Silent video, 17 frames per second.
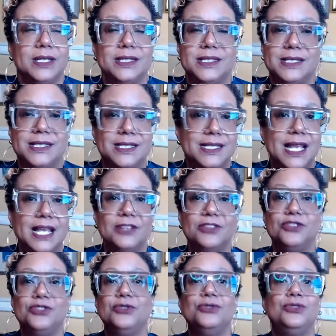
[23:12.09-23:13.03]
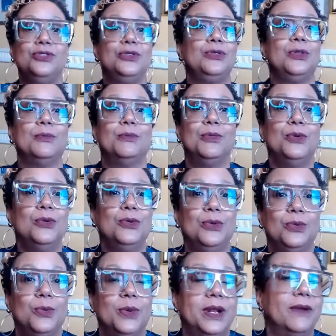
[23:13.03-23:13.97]
sends you to the
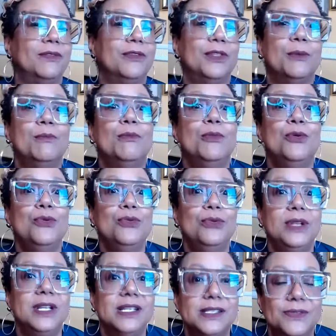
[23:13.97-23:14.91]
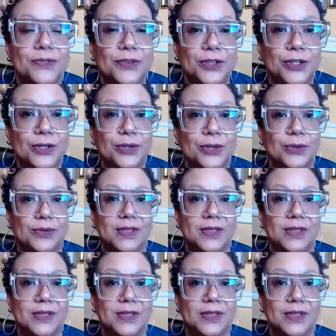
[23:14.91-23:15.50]
moon, whatever the moon is for you,